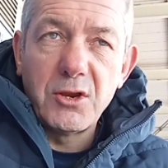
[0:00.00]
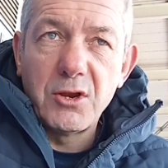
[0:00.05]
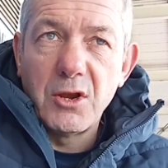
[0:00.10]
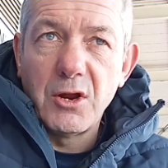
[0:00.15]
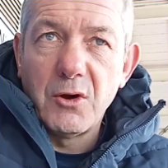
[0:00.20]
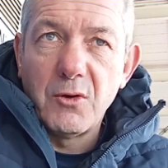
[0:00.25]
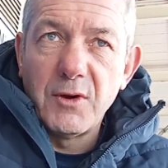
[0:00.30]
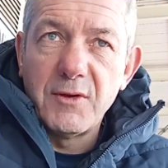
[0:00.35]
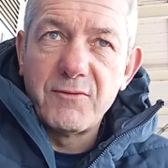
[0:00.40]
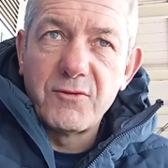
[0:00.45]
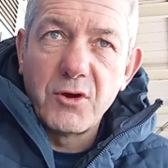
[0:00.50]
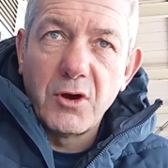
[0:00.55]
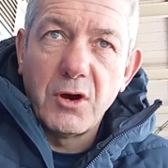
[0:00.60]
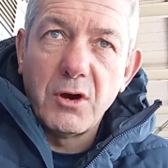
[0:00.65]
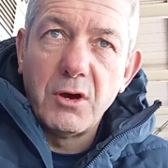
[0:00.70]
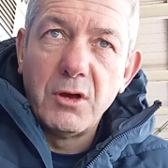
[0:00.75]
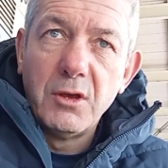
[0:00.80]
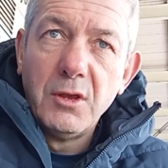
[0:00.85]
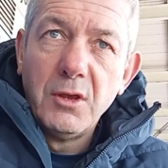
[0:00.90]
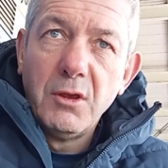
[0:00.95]
You know, we've
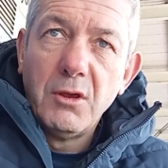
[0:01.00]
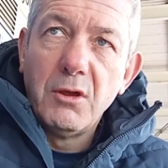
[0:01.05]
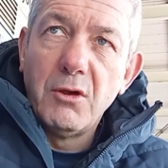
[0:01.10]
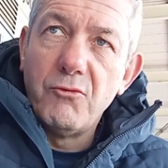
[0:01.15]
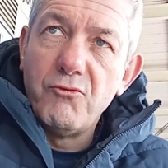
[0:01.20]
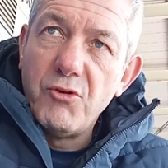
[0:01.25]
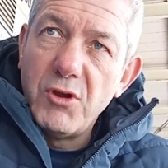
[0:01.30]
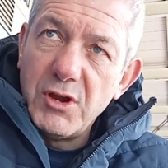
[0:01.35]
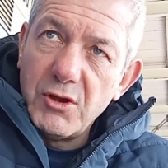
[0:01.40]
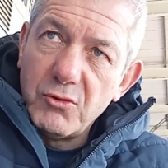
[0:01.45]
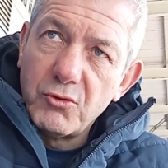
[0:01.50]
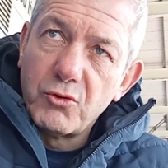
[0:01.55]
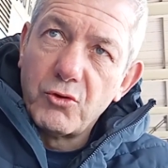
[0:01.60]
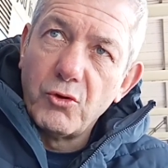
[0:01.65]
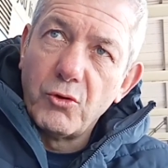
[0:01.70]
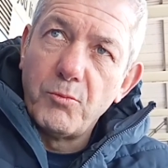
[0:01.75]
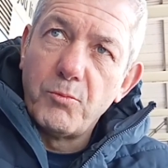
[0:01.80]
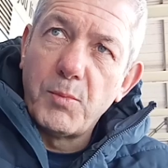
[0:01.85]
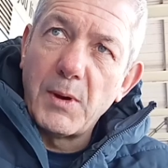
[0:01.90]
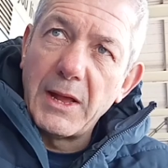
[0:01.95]
got a real
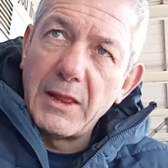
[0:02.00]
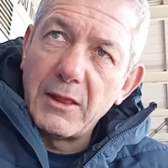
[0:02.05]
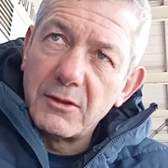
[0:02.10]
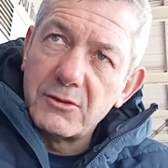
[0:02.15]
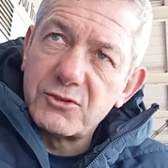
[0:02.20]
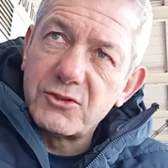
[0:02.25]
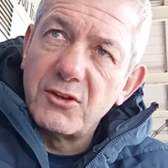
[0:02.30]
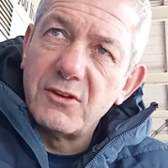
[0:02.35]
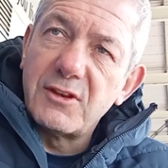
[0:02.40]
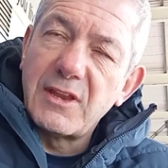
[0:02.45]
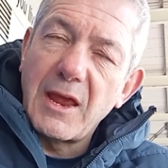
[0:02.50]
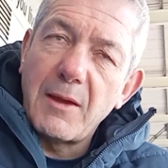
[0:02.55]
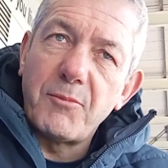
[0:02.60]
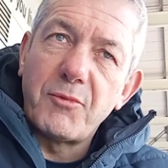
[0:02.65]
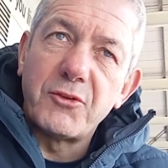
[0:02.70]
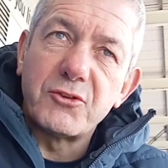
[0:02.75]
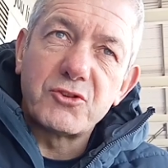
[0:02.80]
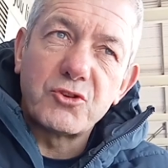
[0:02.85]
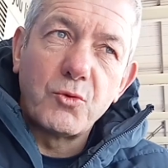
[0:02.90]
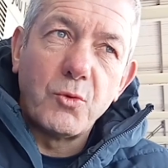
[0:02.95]
good balance and
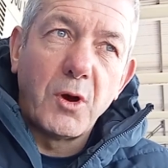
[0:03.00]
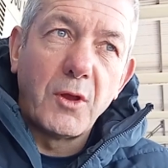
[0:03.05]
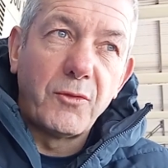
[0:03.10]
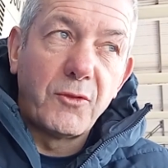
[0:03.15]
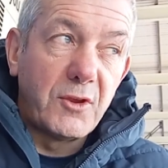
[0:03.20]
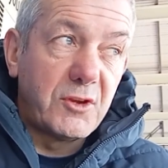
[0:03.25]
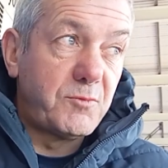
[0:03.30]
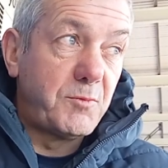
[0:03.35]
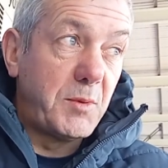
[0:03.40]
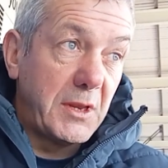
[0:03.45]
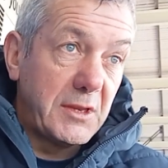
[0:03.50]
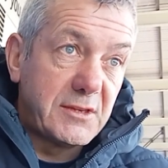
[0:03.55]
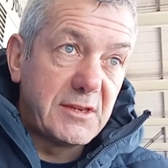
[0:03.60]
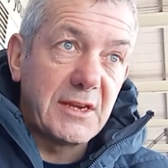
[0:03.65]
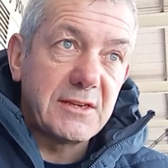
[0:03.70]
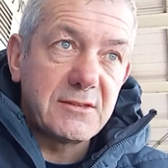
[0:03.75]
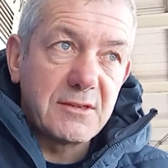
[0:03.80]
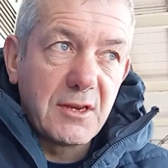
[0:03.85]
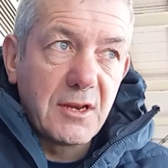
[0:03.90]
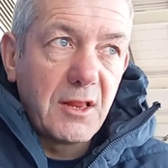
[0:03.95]
depth of squad that's been
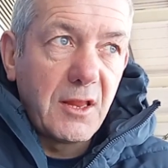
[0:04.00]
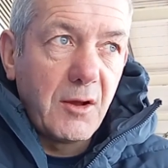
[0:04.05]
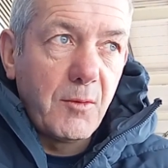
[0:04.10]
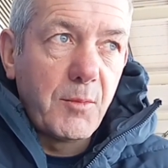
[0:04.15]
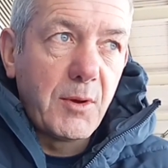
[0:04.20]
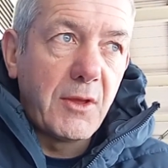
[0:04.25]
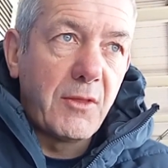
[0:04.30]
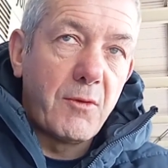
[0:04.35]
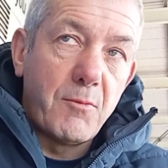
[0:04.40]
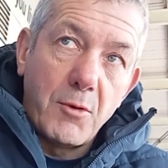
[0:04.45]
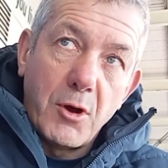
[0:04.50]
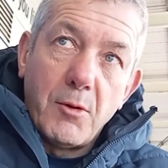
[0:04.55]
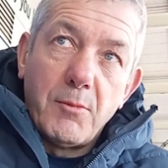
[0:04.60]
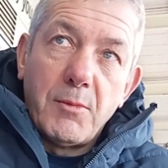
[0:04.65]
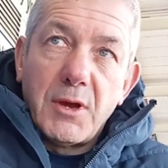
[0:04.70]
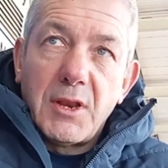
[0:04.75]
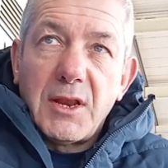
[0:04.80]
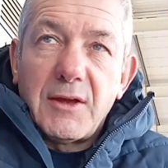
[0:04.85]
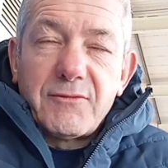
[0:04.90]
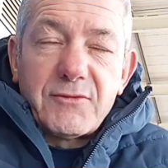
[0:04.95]
tested a little bit at the
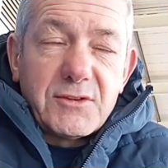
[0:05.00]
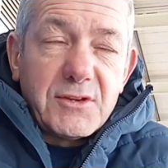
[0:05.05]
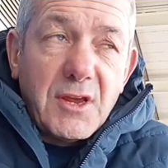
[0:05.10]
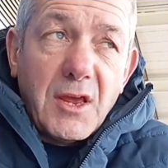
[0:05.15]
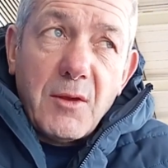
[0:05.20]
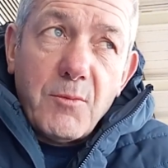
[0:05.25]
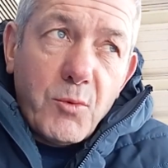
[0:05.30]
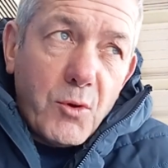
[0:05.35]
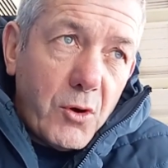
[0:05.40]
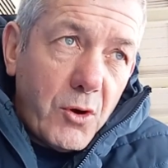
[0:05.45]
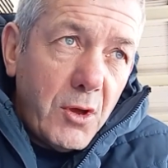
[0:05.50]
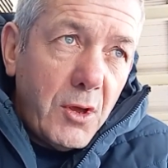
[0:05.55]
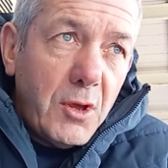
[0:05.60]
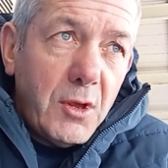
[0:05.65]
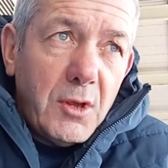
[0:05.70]
moment, I have to say. But